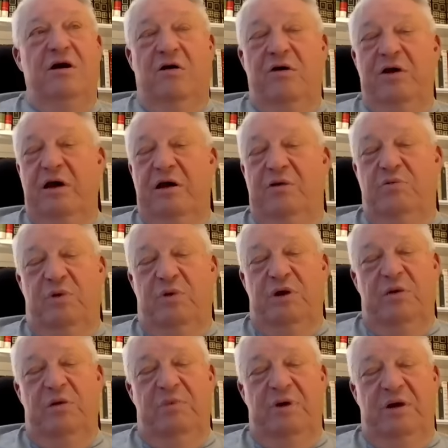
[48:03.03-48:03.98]
go get
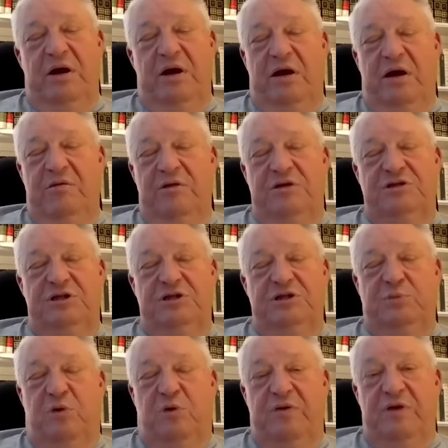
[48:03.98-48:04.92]
William
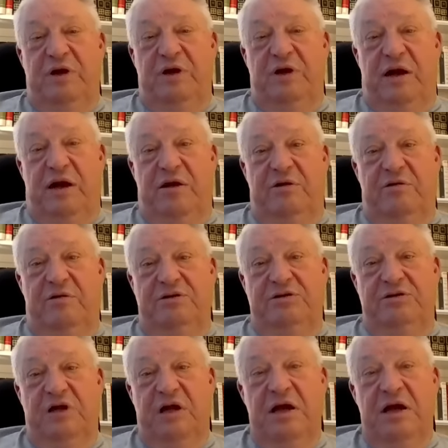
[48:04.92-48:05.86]
Hendrickson's More Than
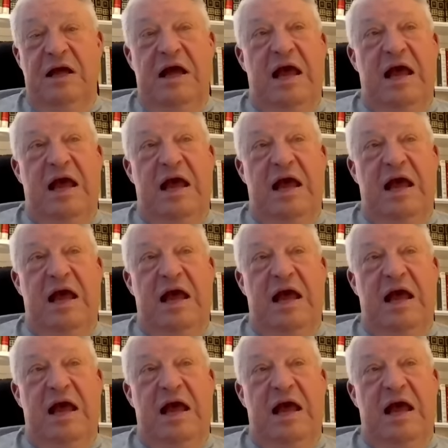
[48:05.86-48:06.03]
Conquerors.